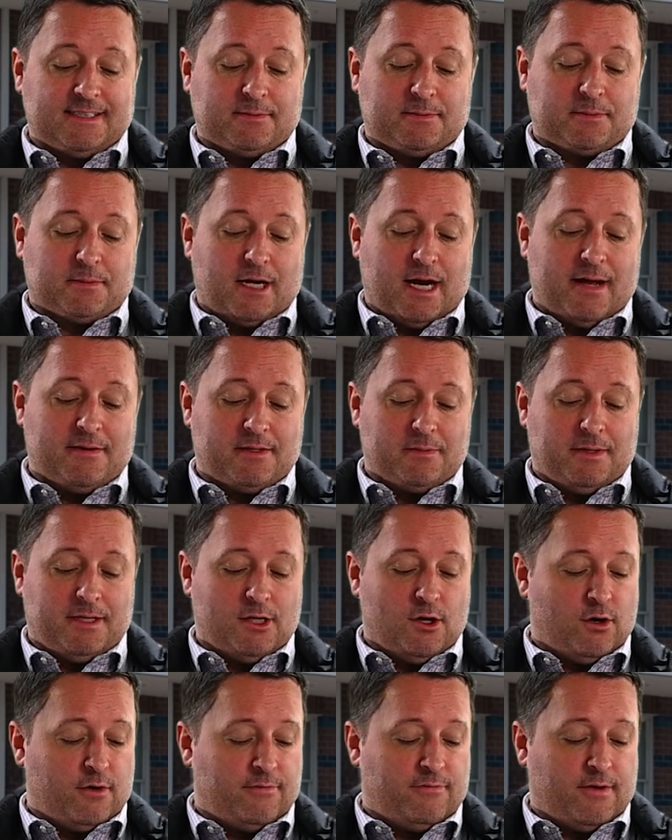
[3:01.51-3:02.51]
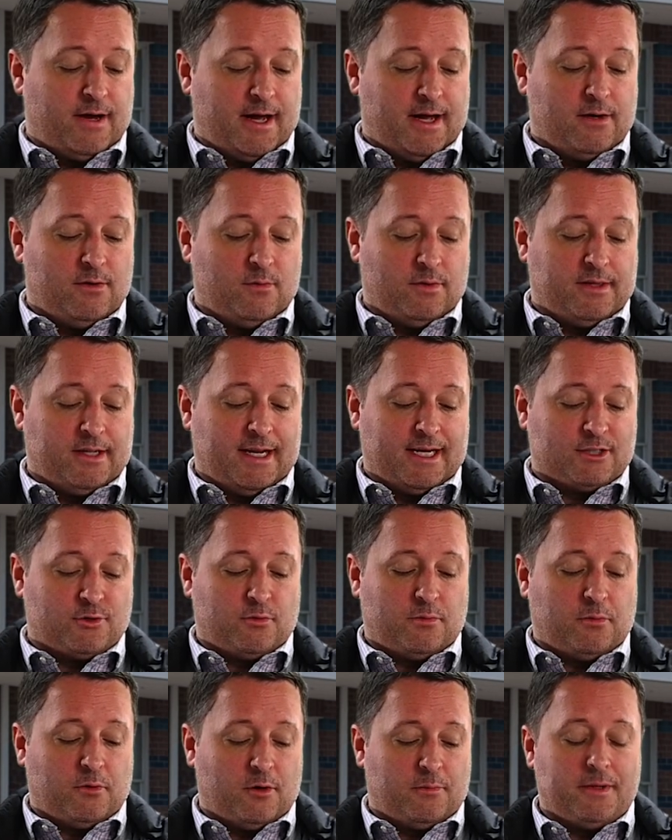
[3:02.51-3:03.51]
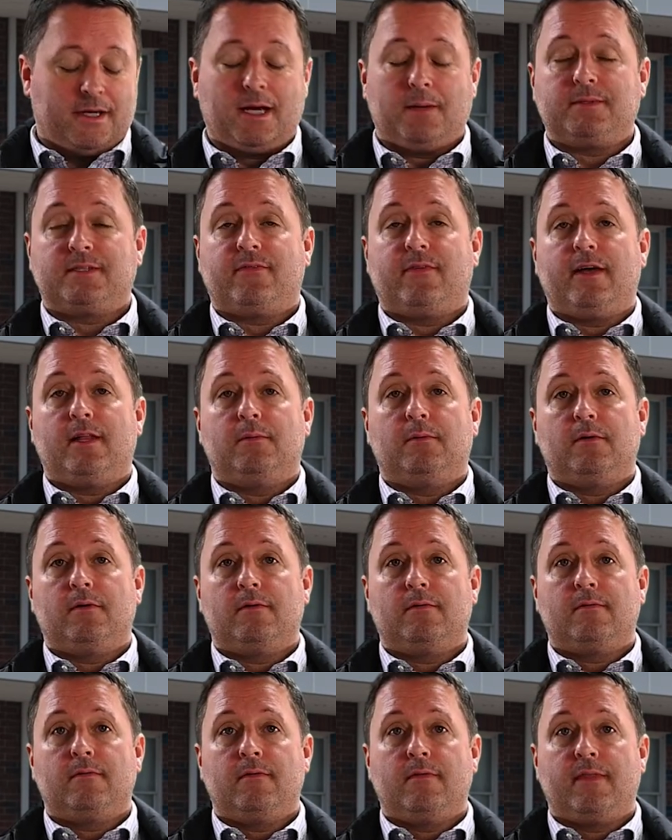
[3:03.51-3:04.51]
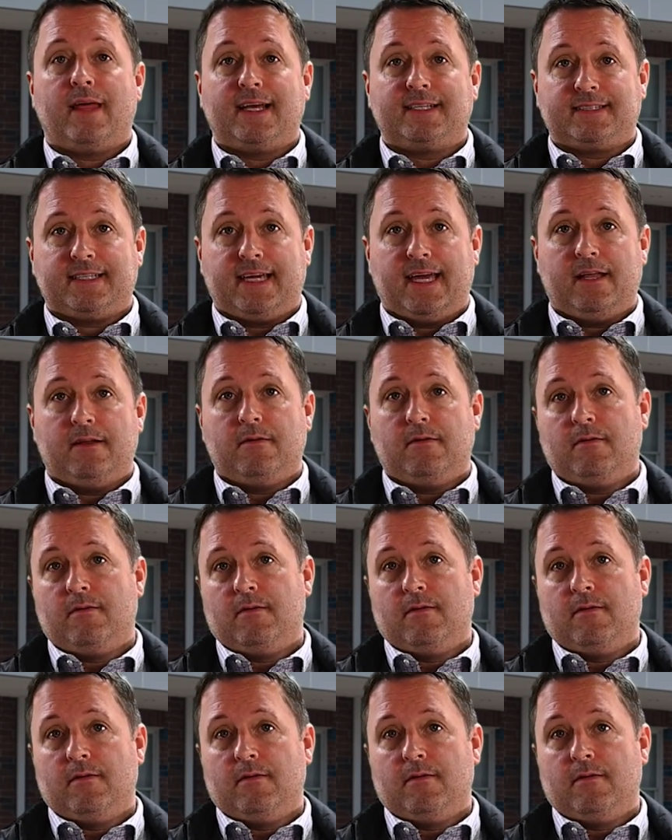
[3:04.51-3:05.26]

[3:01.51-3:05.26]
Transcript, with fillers: subscribe to be notified when the next report becomes available. Thanks again.